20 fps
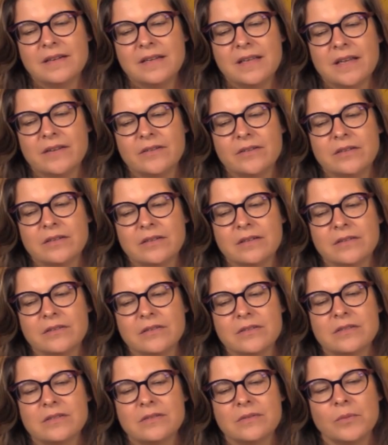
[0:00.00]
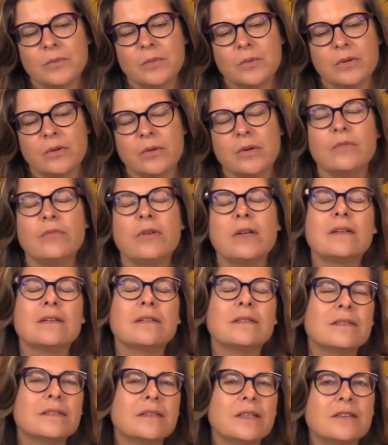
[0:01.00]
Neanderthals were grieving
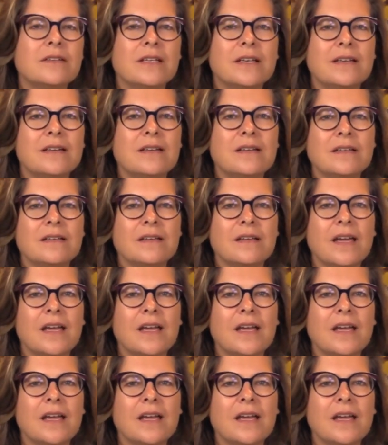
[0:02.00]
their dead,